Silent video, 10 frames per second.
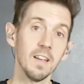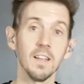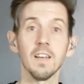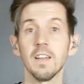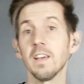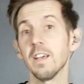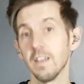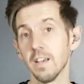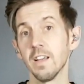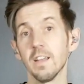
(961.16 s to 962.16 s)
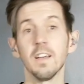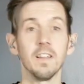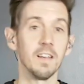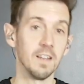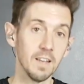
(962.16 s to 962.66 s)
na na na na
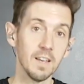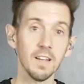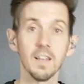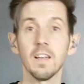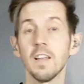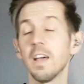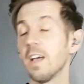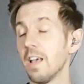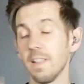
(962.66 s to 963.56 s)
na na na.